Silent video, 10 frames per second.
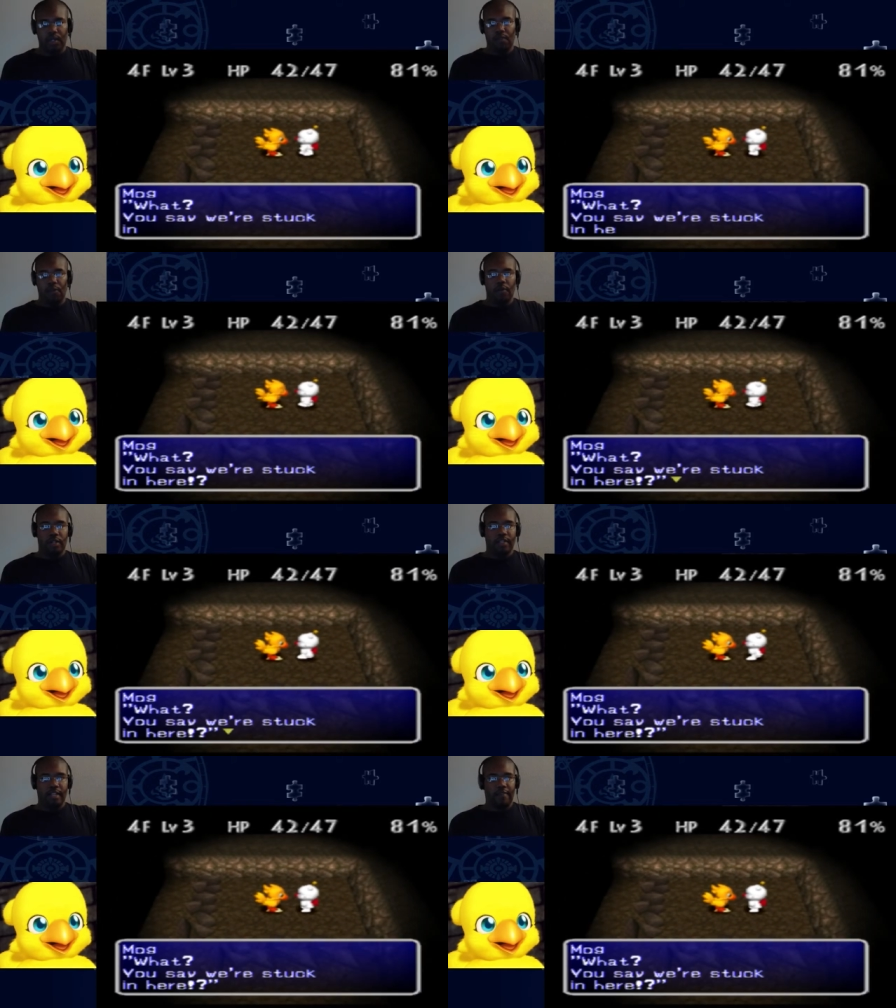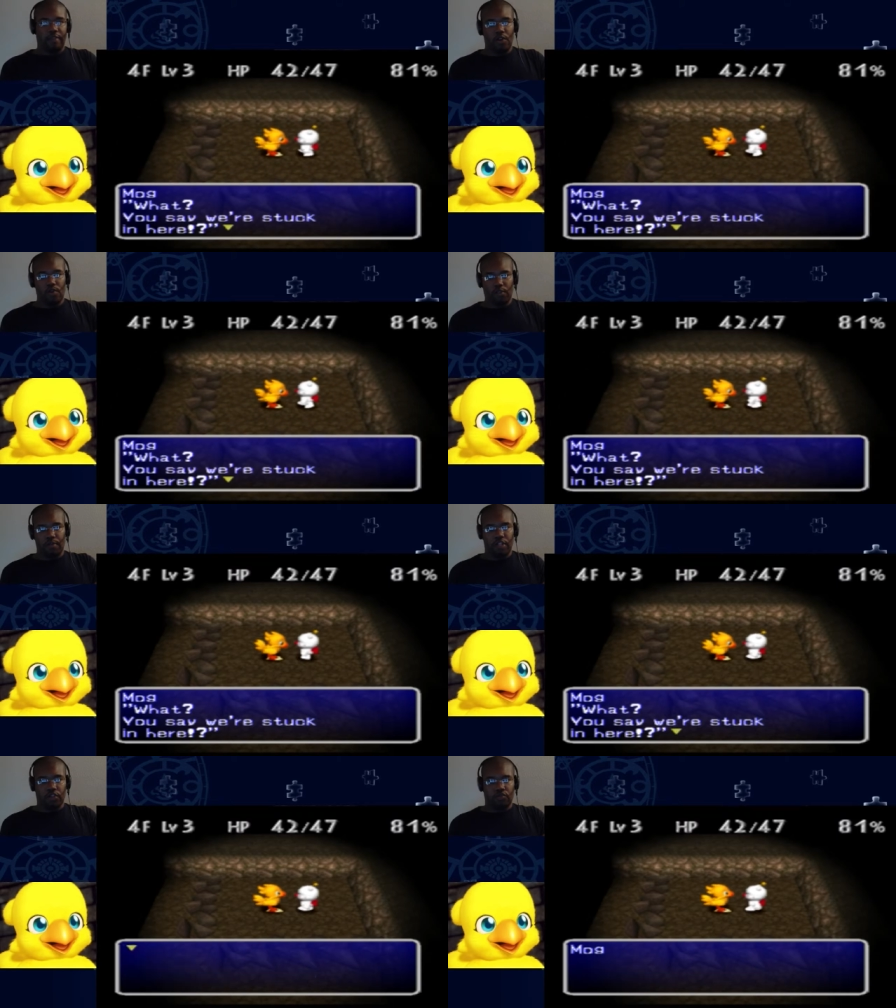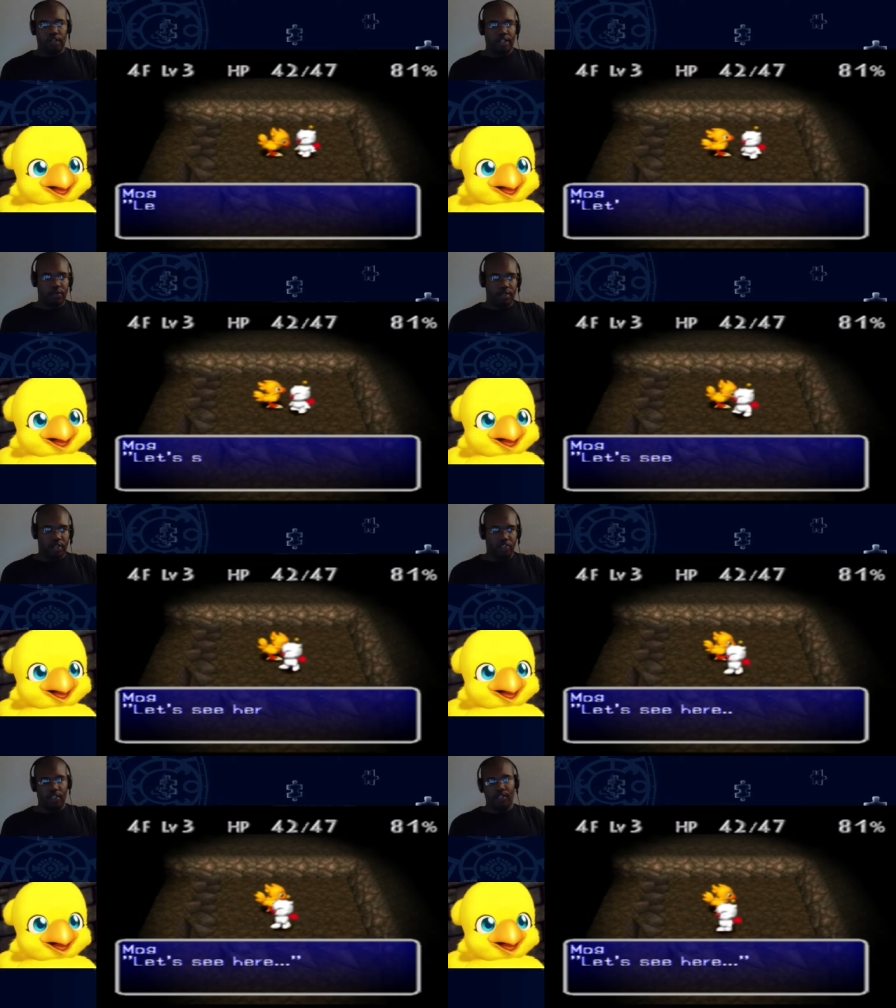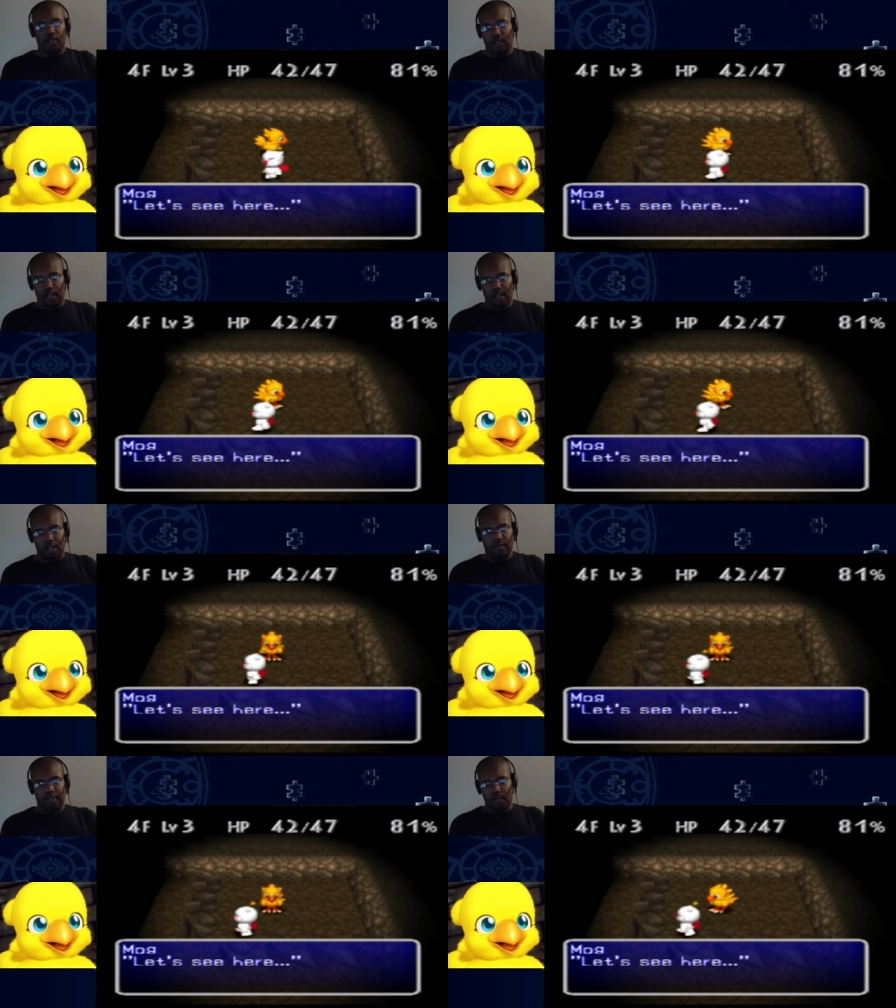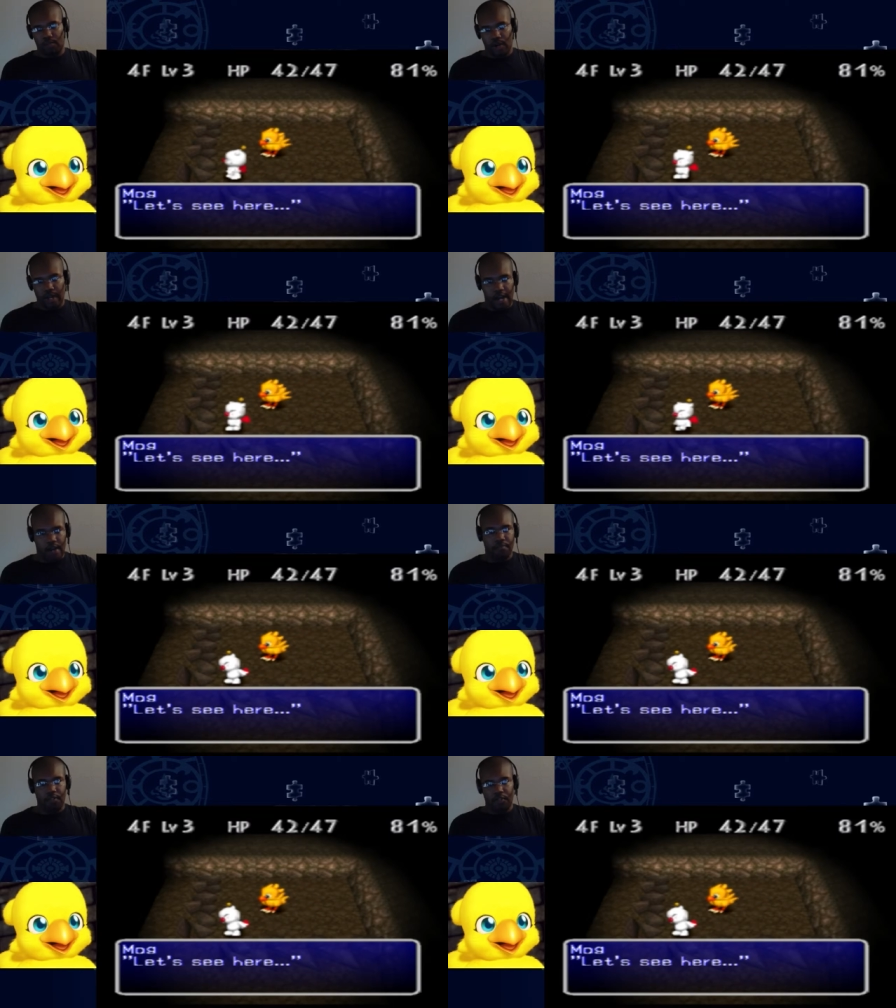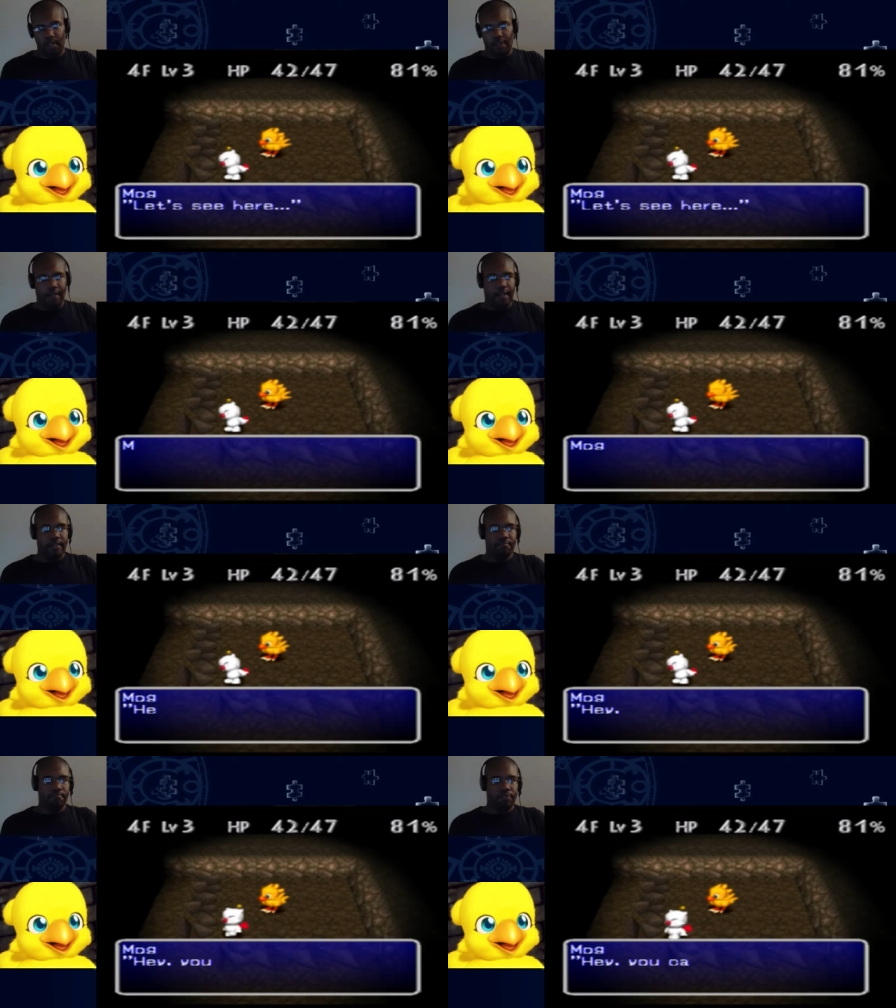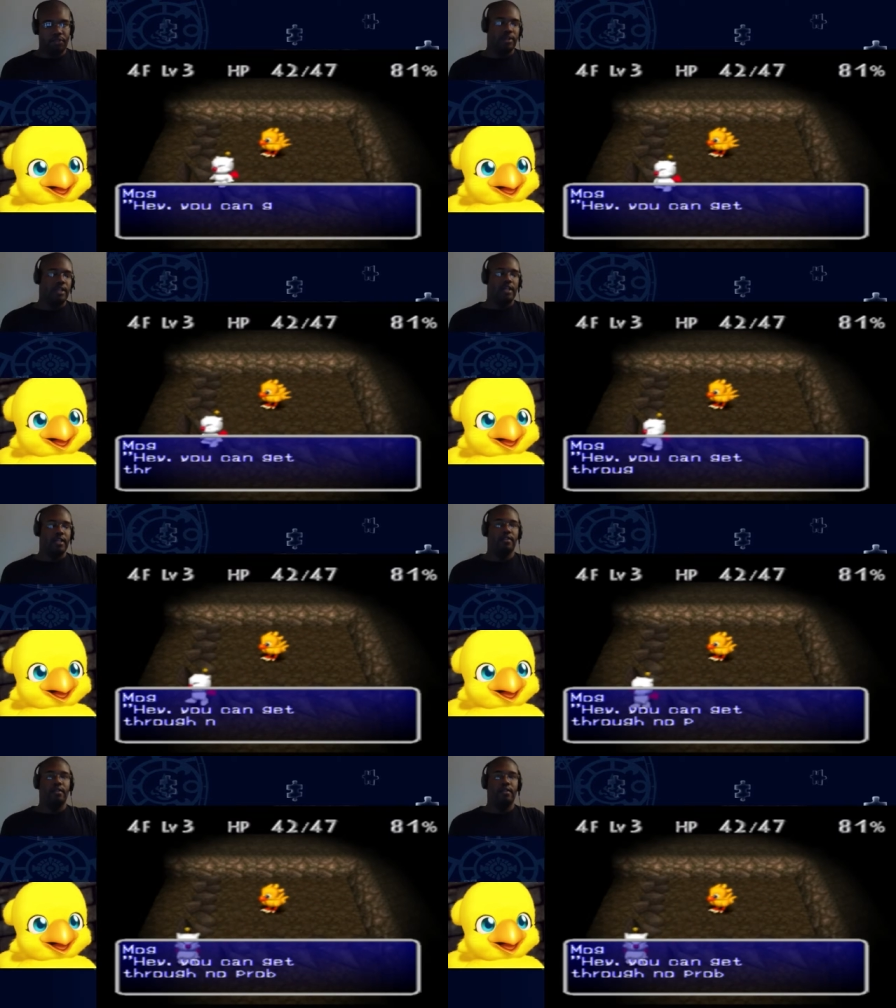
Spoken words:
we want to save those because we can just run into a dungeon, teleport out, do the event, do it again.